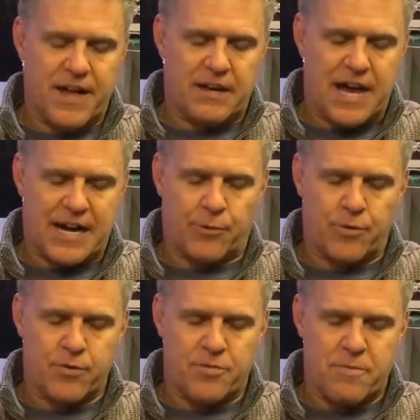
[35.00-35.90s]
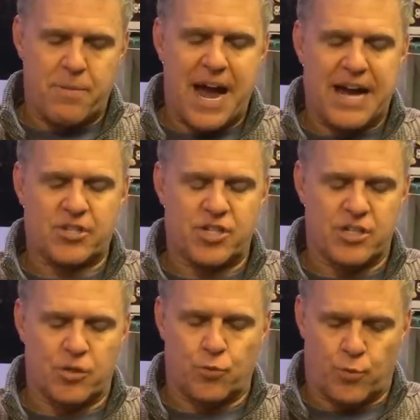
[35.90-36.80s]
in that locker room, the
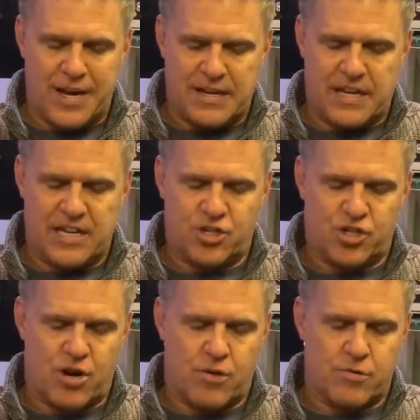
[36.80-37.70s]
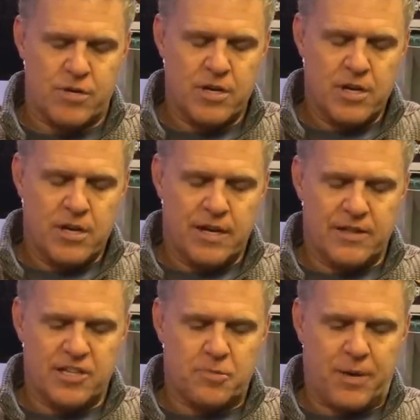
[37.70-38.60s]
passion, grit he's shown
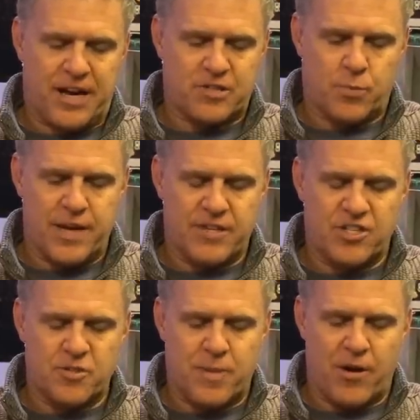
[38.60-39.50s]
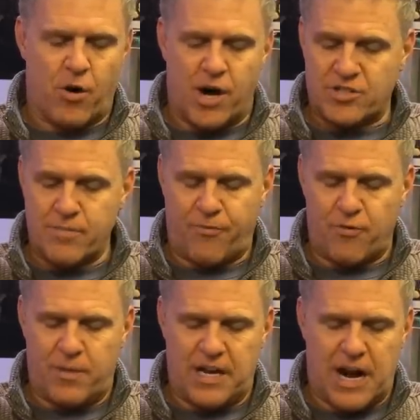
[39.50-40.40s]
in these past weeks. He's been awesome
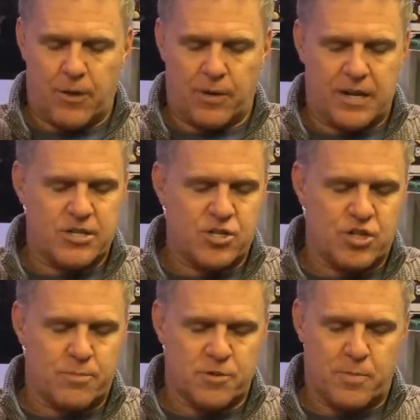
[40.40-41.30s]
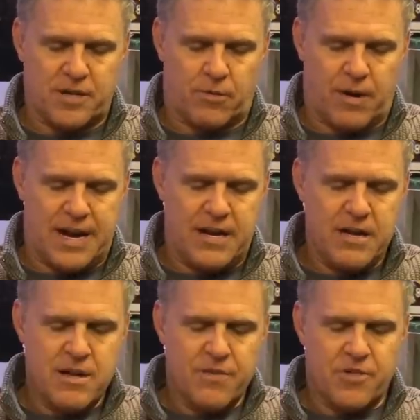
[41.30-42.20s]
for me. Our relationship has been great.
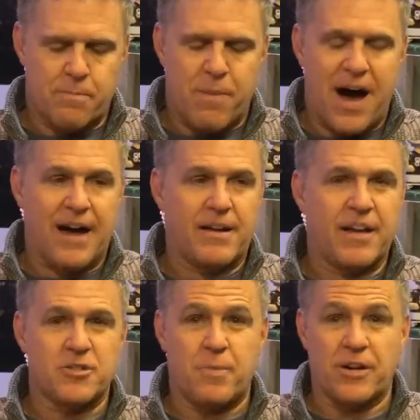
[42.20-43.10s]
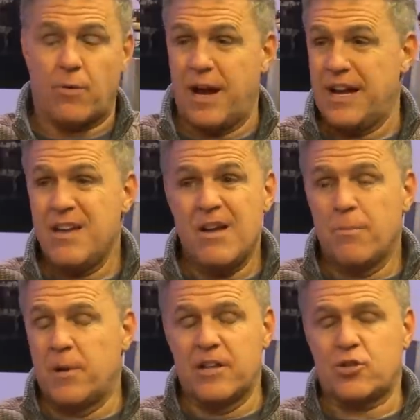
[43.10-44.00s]
The bond has been great.
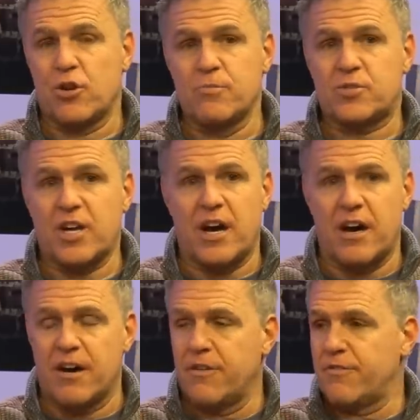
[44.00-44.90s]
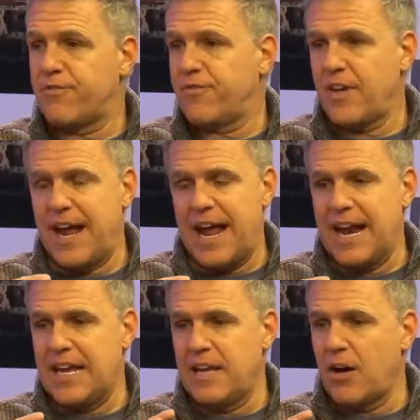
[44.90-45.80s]
But in terms of
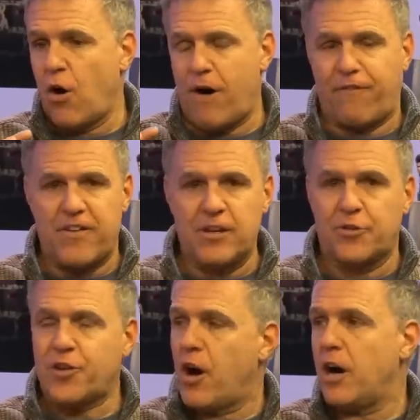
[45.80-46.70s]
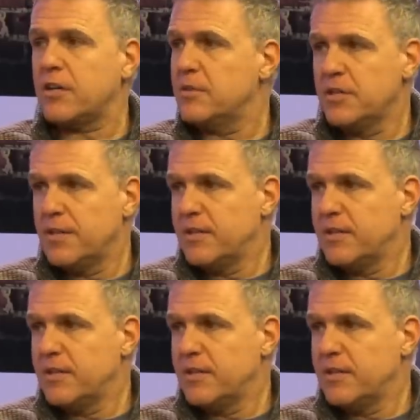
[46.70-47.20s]
any off-field talk,